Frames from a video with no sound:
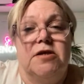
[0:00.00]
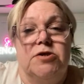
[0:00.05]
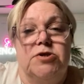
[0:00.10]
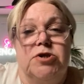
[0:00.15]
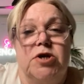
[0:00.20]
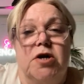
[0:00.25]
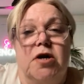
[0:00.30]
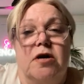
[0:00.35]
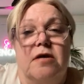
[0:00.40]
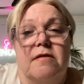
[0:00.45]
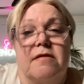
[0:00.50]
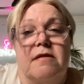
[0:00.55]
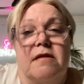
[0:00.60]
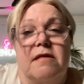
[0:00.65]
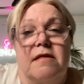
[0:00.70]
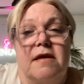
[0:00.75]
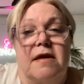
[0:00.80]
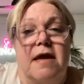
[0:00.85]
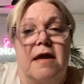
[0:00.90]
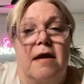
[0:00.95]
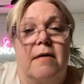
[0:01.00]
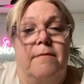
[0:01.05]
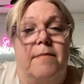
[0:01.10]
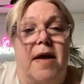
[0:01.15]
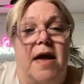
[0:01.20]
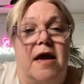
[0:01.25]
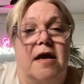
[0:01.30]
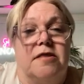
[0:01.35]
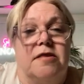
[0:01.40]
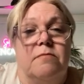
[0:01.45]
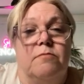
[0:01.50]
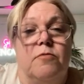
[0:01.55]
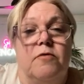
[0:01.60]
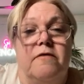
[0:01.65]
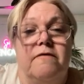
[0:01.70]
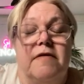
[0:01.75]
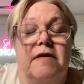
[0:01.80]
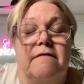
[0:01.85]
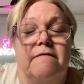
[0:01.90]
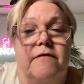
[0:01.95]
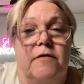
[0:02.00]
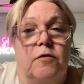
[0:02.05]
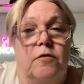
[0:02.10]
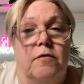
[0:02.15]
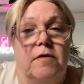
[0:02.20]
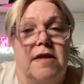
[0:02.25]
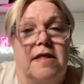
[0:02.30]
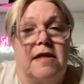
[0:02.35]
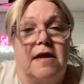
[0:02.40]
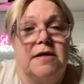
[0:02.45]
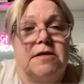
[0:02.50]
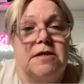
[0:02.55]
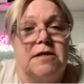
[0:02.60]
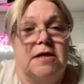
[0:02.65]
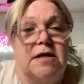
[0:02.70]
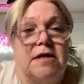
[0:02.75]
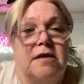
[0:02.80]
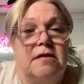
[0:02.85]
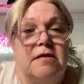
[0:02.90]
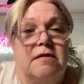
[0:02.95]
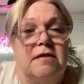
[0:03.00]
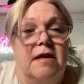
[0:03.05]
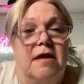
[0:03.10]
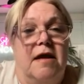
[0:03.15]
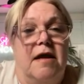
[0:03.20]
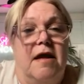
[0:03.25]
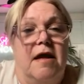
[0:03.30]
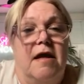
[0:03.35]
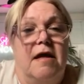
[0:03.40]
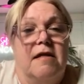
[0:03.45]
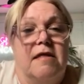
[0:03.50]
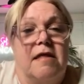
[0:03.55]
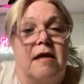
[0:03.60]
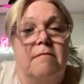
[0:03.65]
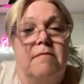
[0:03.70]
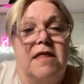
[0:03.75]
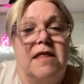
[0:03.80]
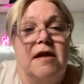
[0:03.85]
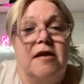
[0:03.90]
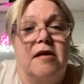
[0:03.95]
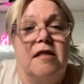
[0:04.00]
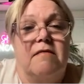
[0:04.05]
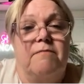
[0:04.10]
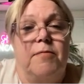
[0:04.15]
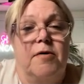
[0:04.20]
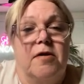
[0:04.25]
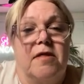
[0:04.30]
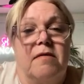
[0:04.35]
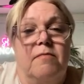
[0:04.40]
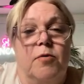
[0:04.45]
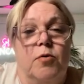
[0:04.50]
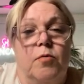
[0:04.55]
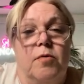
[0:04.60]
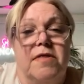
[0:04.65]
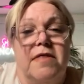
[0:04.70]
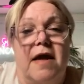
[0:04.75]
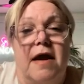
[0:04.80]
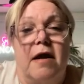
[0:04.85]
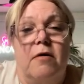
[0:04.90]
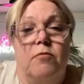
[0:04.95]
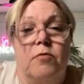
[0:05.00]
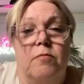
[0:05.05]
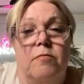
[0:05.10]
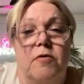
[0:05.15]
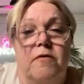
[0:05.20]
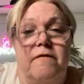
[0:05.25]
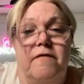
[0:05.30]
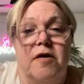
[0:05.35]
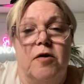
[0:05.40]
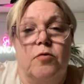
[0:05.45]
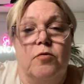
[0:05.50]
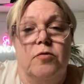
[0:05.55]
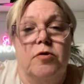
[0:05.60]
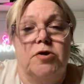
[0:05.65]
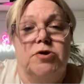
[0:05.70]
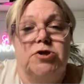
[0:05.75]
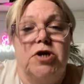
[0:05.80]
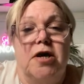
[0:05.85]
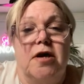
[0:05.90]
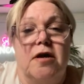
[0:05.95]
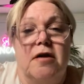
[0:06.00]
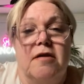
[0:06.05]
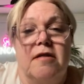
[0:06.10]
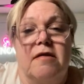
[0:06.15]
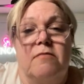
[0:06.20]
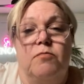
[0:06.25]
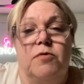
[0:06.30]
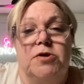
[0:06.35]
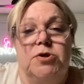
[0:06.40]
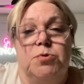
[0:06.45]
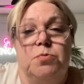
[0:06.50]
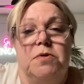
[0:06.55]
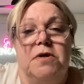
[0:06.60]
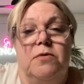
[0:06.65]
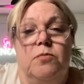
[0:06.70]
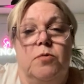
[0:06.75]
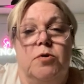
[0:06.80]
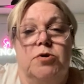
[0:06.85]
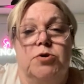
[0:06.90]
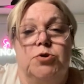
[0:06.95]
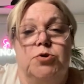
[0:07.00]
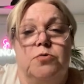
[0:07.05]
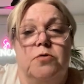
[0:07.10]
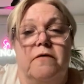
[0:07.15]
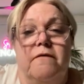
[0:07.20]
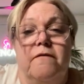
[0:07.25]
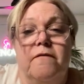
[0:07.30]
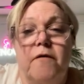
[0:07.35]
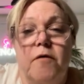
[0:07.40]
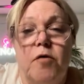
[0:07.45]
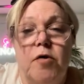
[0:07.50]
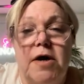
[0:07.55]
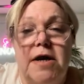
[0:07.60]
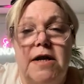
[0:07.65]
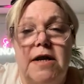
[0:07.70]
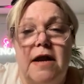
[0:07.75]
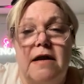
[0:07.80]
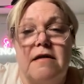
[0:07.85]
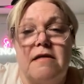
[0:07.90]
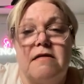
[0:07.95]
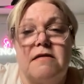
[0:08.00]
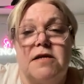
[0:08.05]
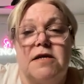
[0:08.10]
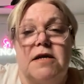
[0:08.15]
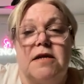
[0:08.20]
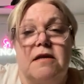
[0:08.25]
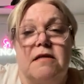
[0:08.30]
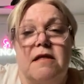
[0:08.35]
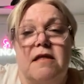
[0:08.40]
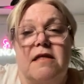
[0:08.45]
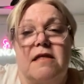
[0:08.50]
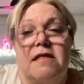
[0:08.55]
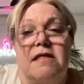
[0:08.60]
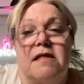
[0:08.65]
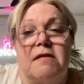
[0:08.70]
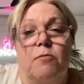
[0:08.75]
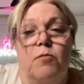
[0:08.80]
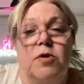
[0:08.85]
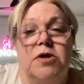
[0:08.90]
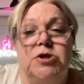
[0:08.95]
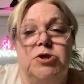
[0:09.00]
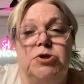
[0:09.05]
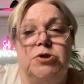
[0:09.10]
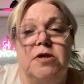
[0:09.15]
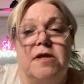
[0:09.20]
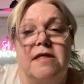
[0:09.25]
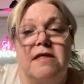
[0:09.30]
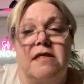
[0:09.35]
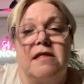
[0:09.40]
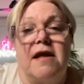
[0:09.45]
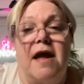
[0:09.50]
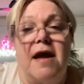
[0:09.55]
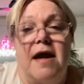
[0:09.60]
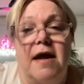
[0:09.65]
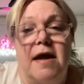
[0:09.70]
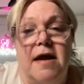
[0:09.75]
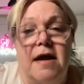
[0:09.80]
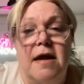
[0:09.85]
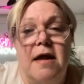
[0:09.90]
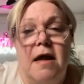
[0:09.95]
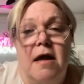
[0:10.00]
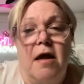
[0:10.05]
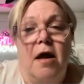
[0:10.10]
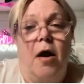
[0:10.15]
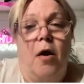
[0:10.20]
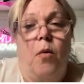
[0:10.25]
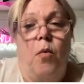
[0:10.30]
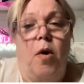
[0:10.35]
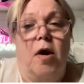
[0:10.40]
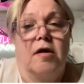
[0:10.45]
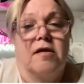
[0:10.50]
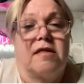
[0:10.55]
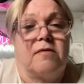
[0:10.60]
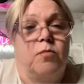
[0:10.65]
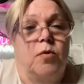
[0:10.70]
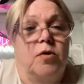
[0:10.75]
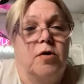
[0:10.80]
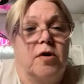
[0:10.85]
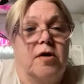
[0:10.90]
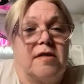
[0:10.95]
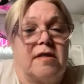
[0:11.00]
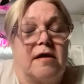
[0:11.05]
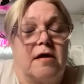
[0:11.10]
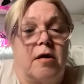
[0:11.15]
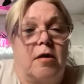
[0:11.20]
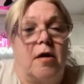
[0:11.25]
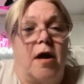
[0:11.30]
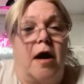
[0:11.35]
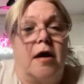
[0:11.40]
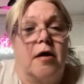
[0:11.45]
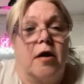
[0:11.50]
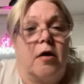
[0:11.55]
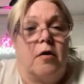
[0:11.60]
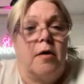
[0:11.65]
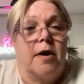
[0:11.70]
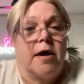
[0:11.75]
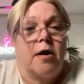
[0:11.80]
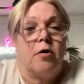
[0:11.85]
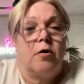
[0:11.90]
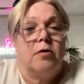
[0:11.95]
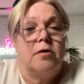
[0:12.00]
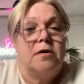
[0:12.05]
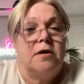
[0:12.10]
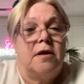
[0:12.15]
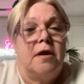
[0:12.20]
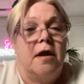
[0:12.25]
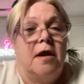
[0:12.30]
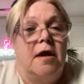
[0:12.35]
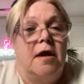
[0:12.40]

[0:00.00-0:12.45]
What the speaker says: the tiles to see how bad the moving floor is underneath. Some said it's possible without removing all the tiles, which we want to avoid as tenants wish to stay whilst works are going on.